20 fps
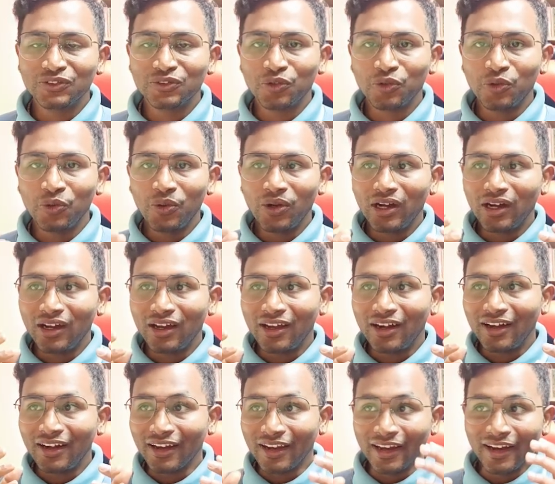So
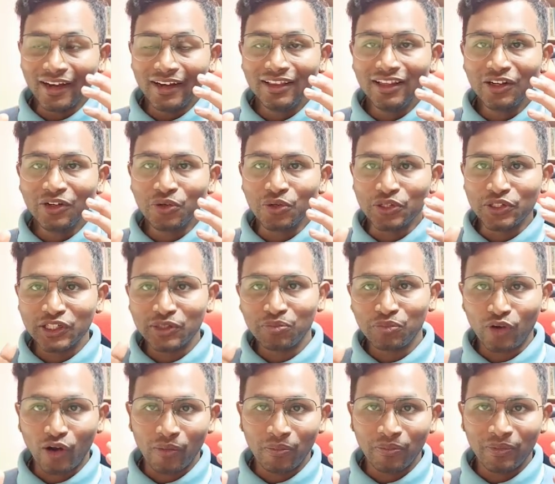read the
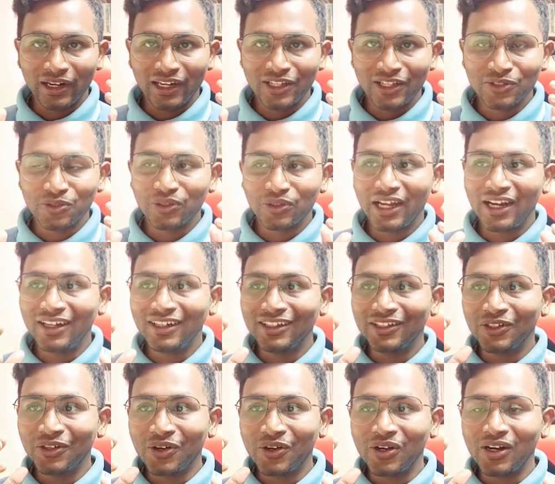question properly so that
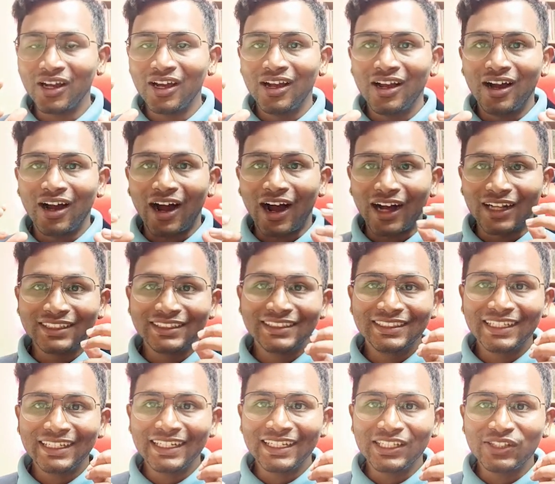your
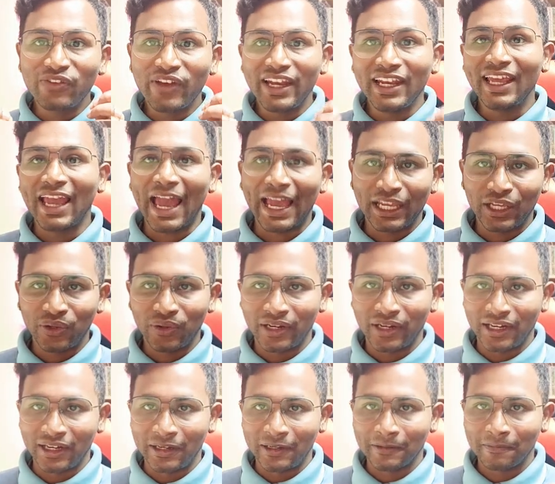answer is very
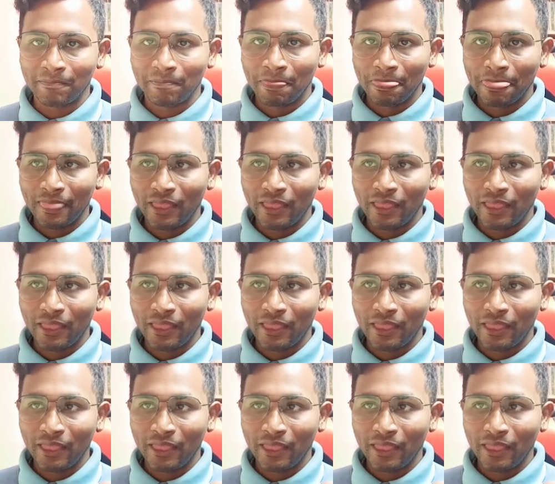accurate.